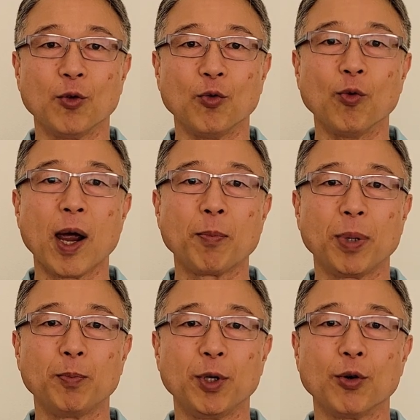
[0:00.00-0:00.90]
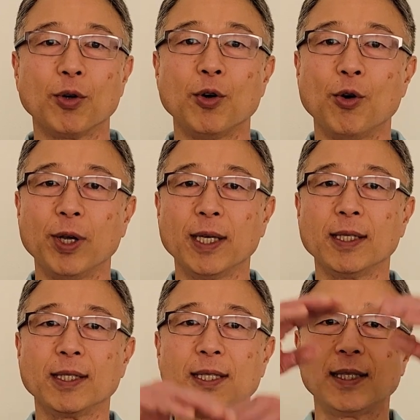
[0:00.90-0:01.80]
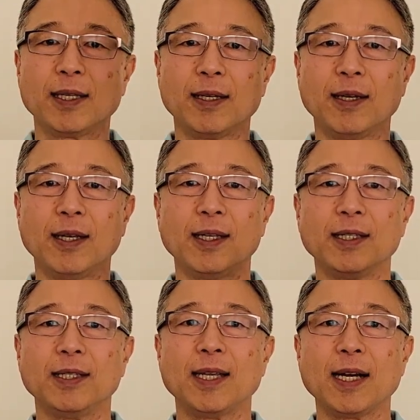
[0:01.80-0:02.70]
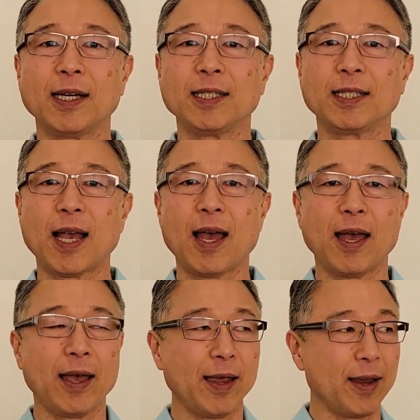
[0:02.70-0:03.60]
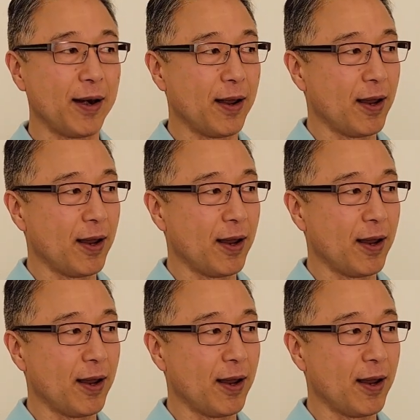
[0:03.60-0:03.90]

wrap up your annoyance, set it aside,